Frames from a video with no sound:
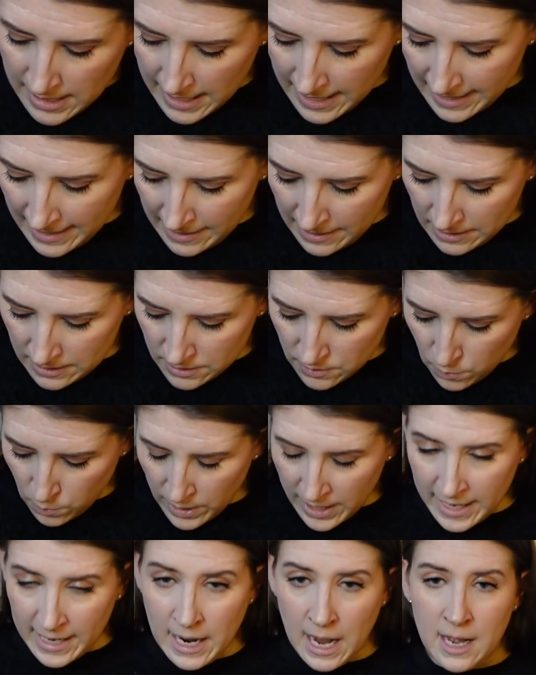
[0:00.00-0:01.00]
And
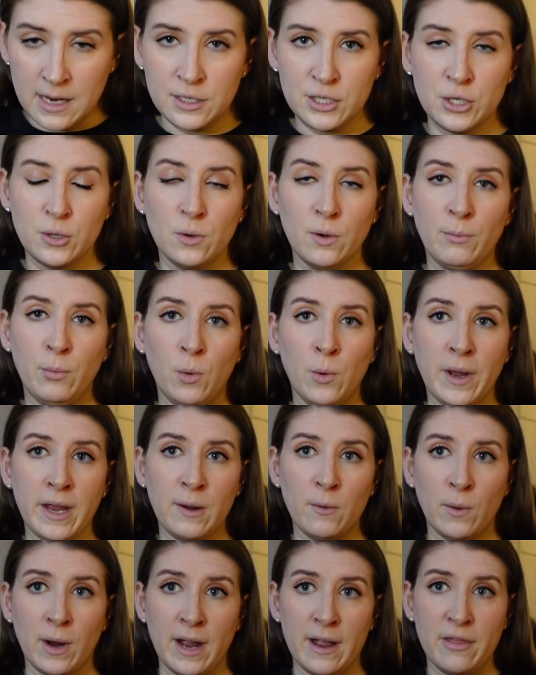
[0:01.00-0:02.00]
when I got to a
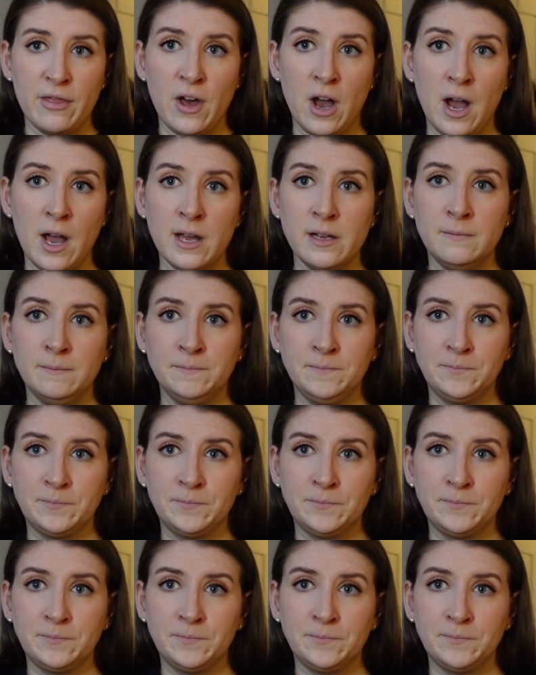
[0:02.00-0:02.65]
point where I thought